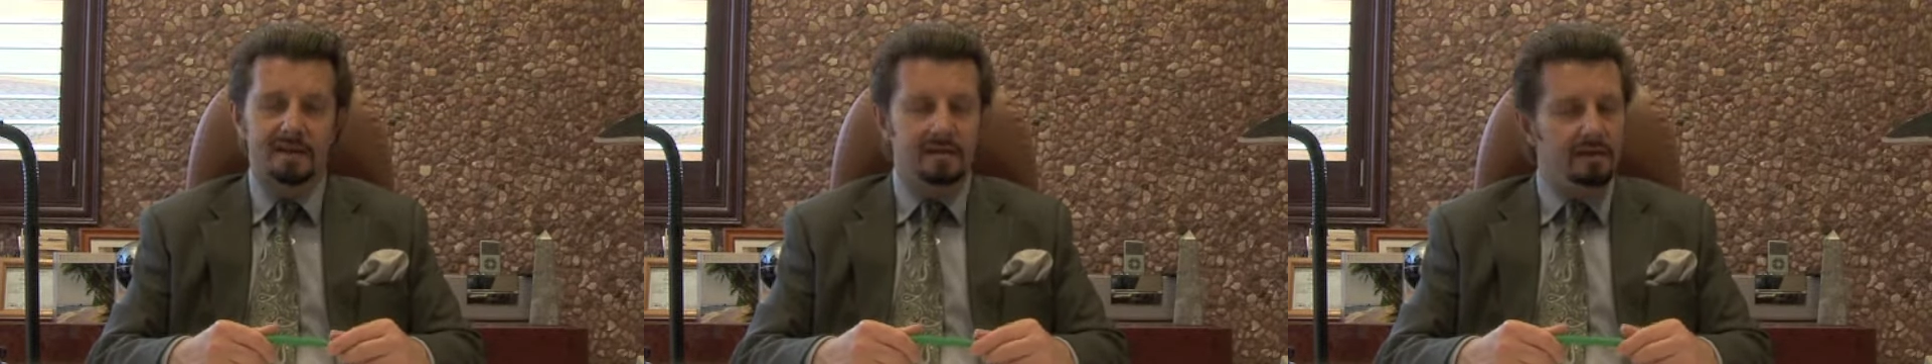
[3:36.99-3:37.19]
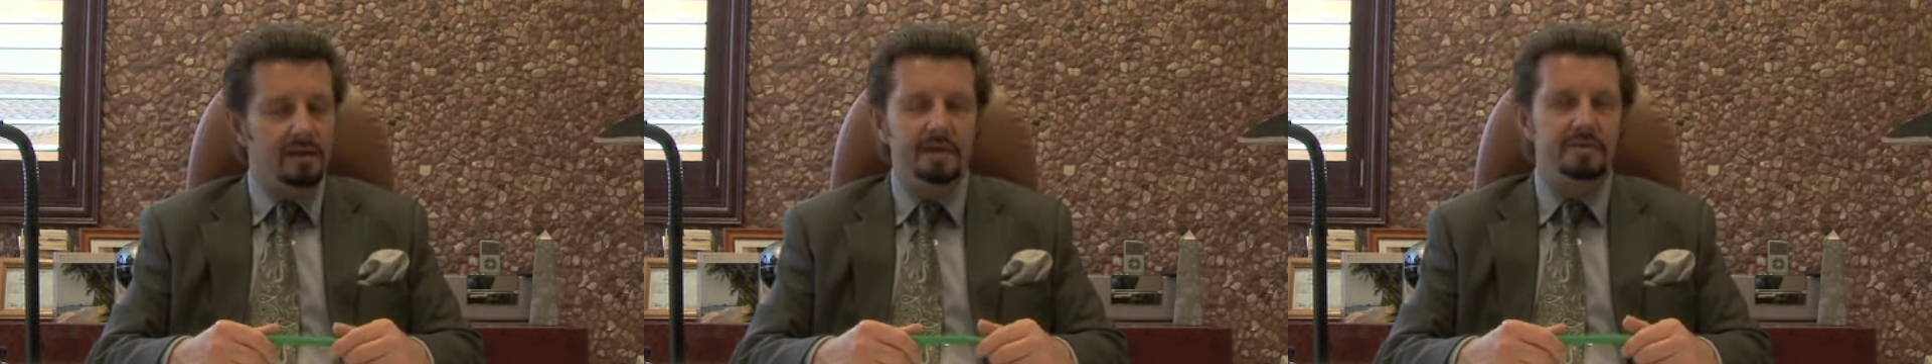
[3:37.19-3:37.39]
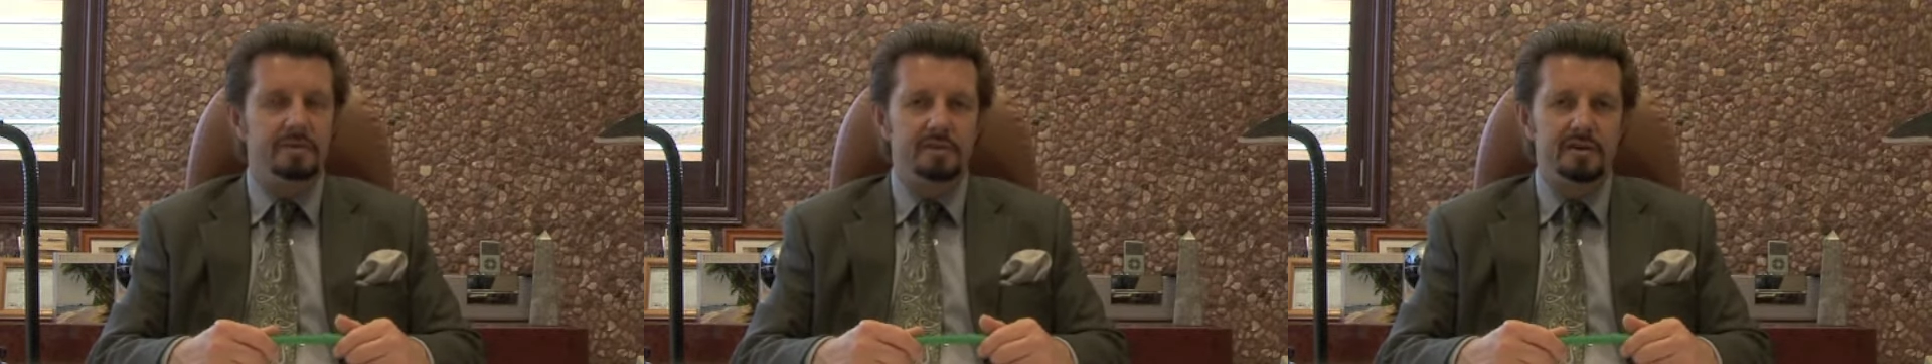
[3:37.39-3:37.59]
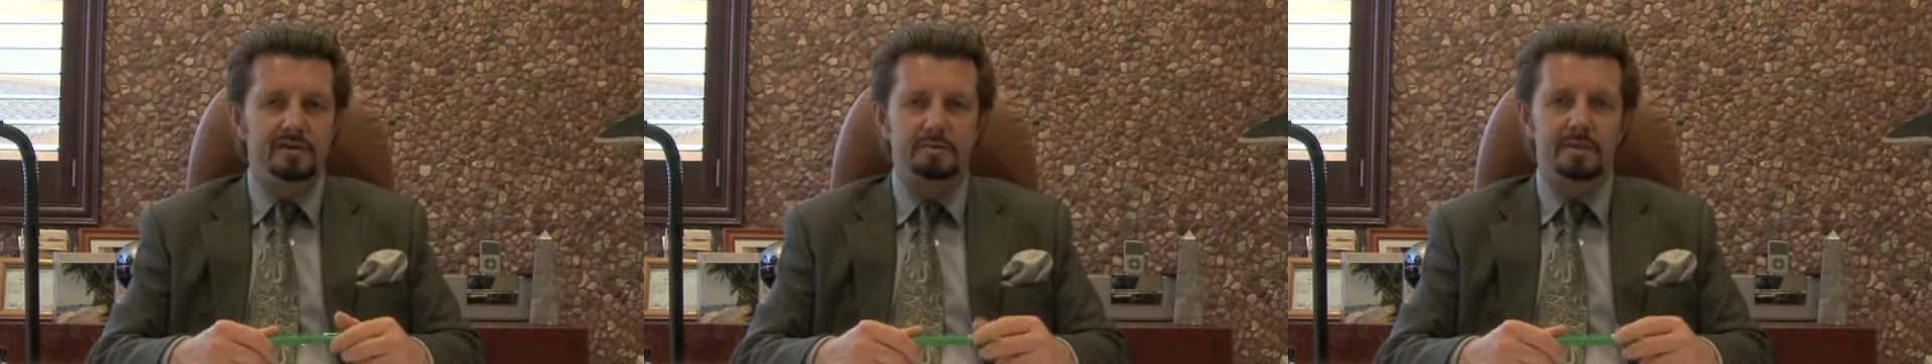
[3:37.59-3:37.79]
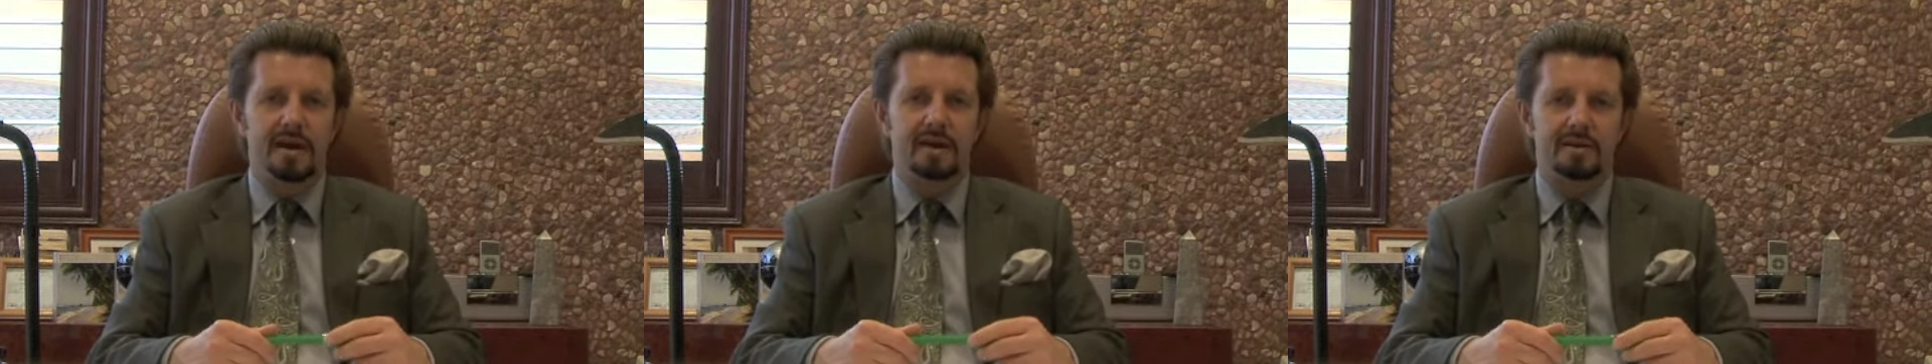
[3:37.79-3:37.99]
to love and
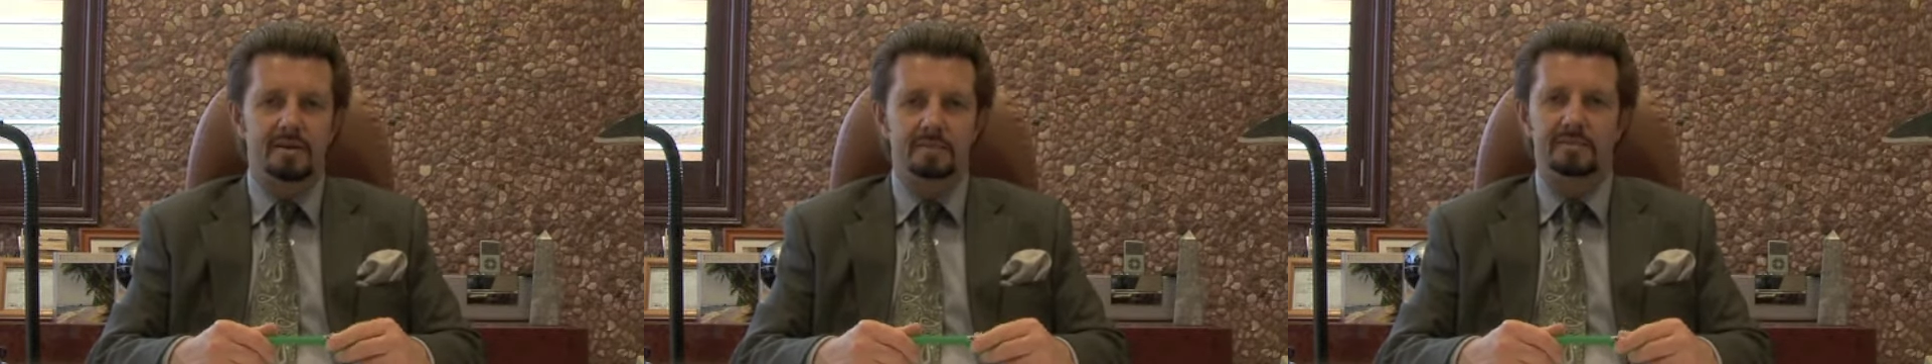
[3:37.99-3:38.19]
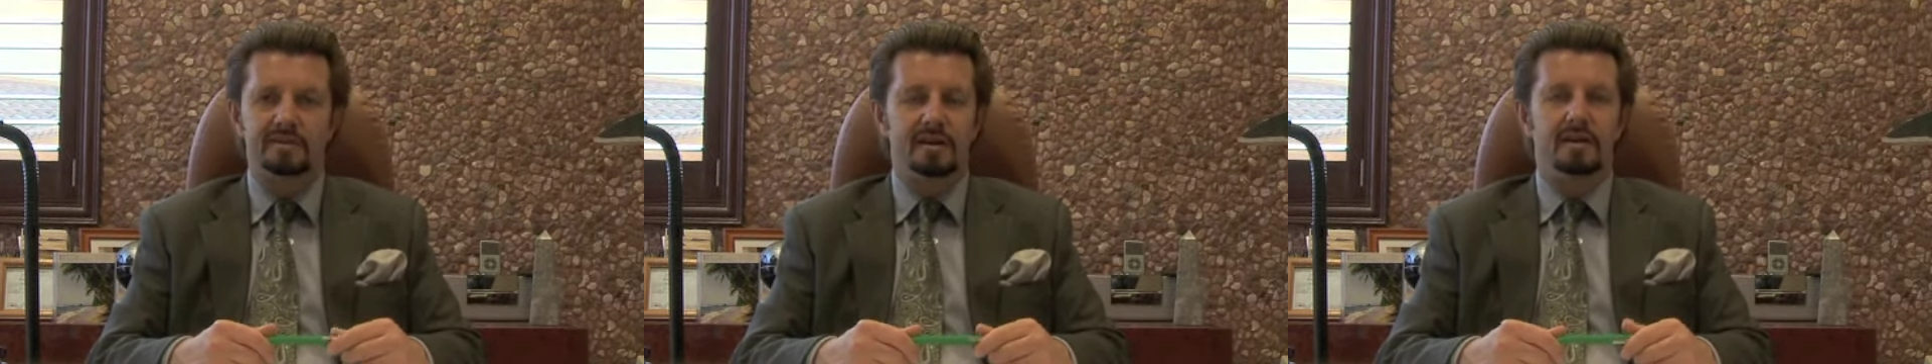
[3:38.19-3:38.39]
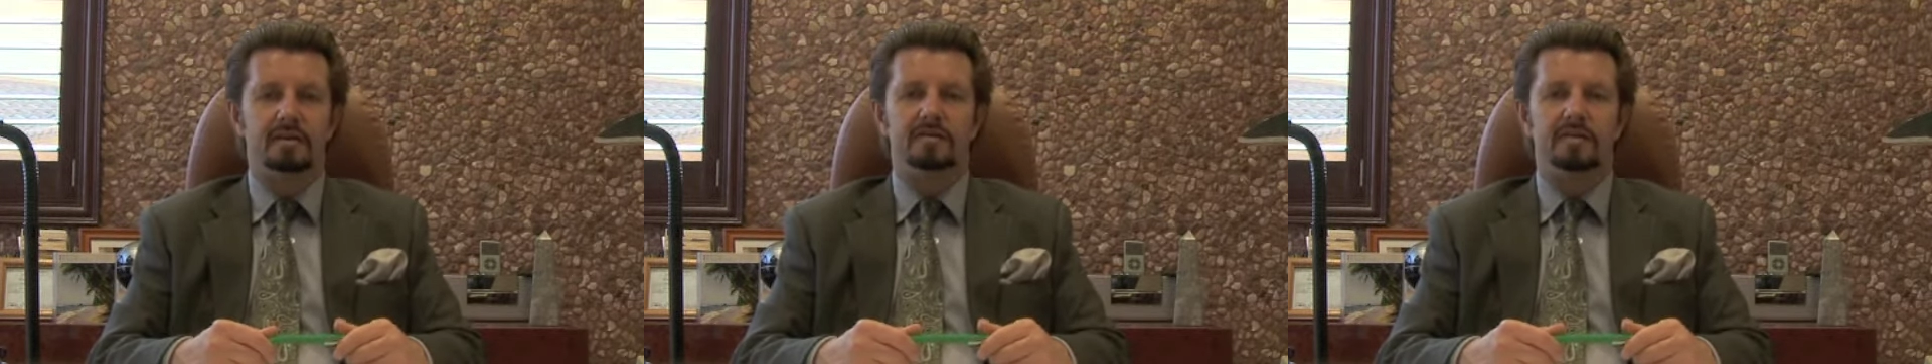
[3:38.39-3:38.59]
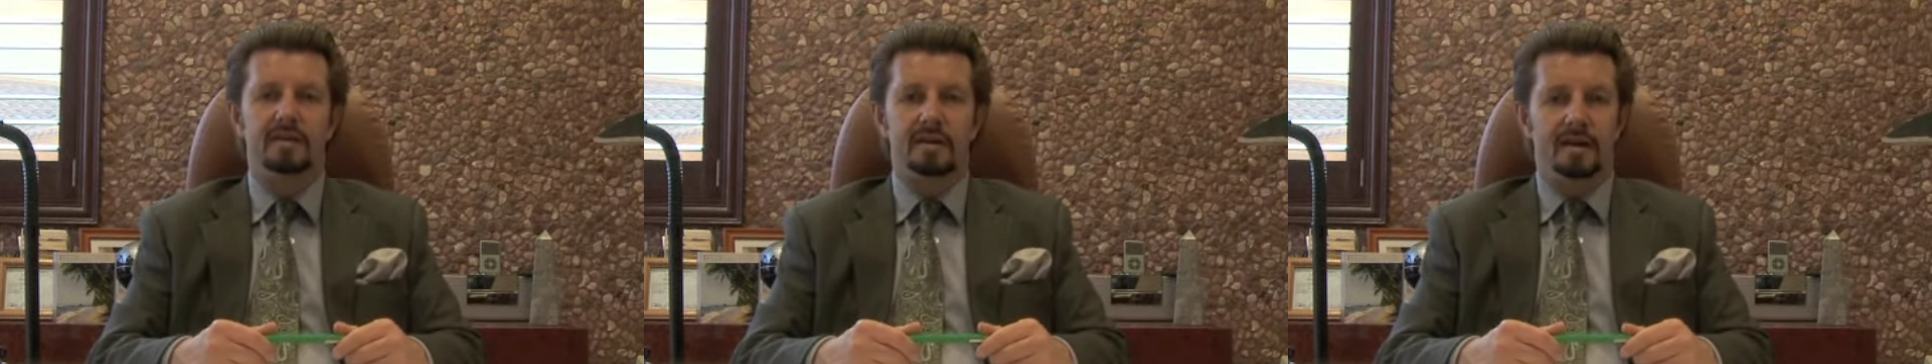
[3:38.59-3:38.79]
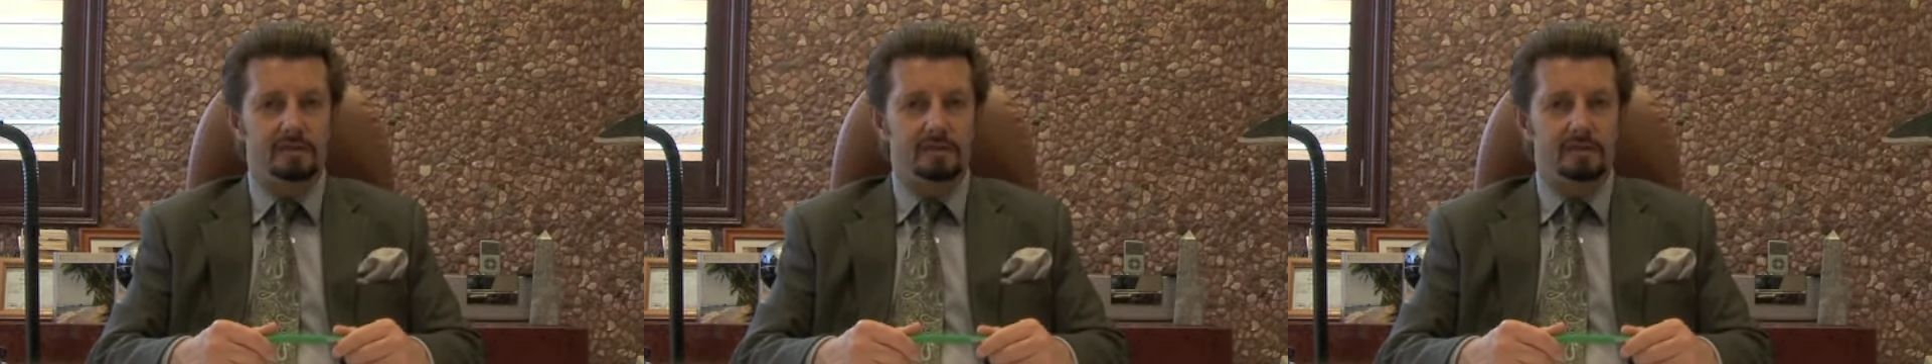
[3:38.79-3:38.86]
respect themselves